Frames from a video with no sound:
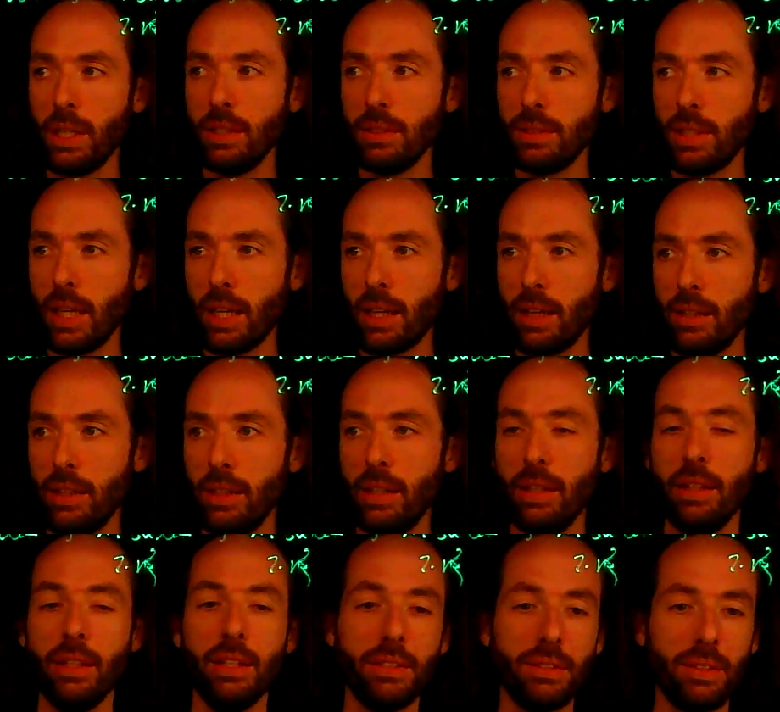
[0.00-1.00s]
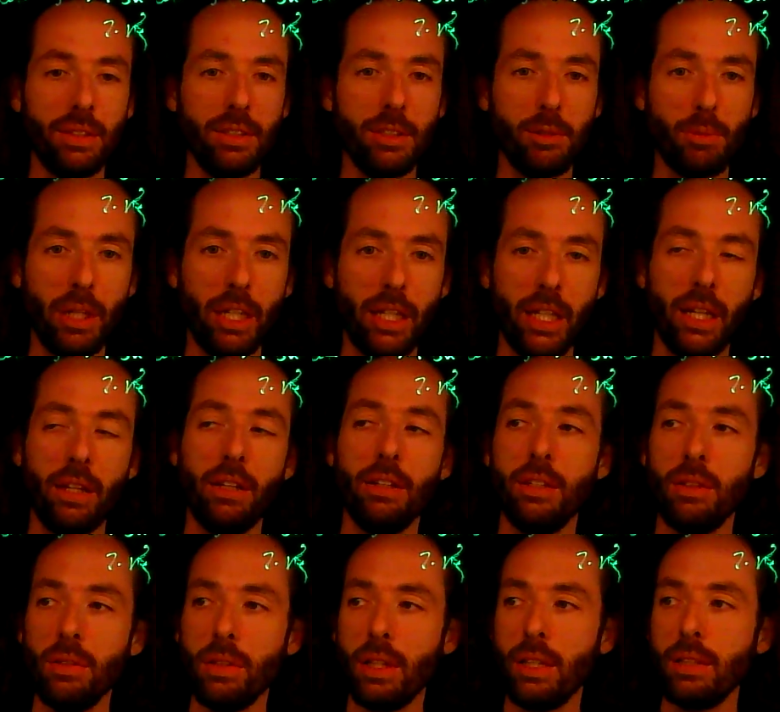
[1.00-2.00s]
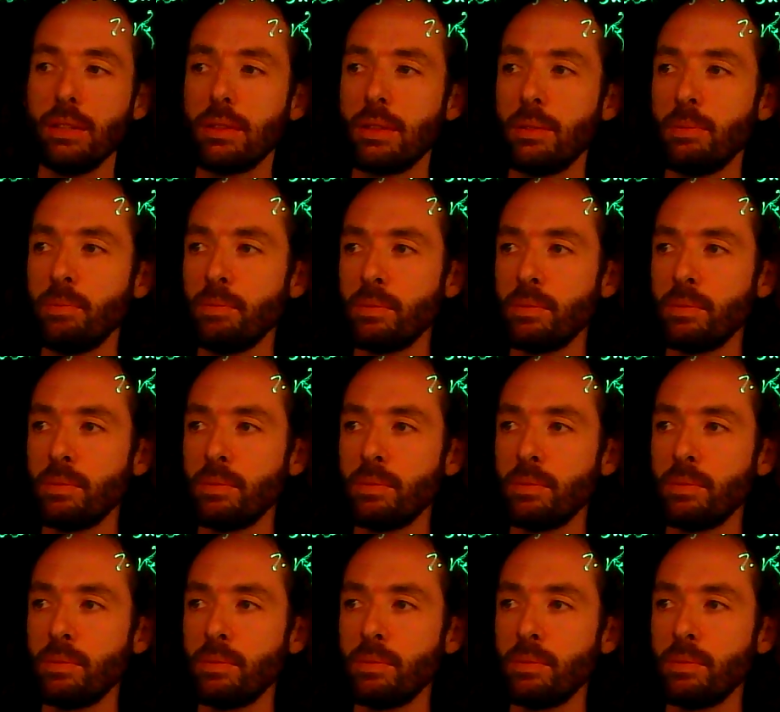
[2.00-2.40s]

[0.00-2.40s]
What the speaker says: is taking in a list and spitting out a new list.